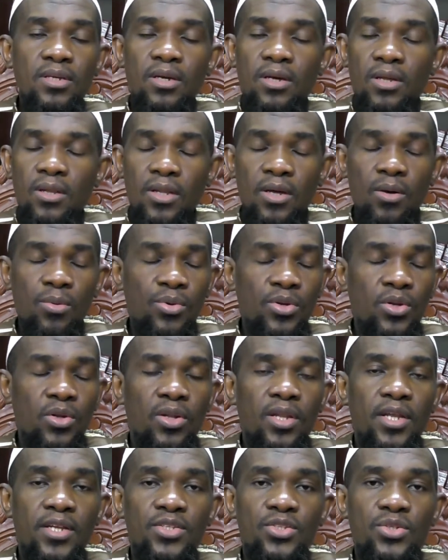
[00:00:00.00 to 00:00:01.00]
Allah will not
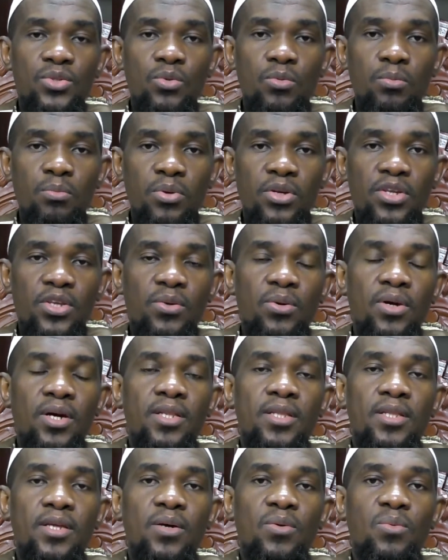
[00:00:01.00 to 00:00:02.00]
let you bring your
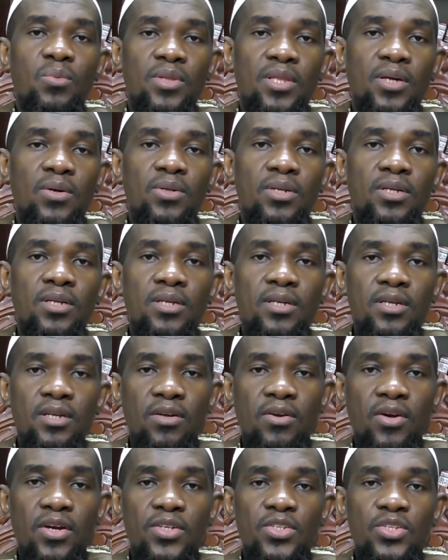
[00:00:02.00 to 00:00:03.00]
hand down without
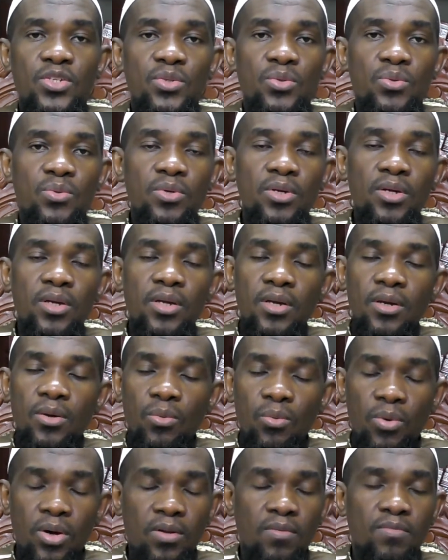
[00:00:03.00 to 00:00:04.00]
granting you
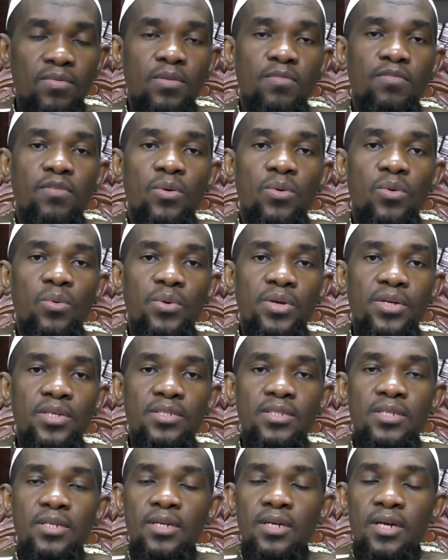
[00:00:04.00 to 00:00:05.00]
one of the followings.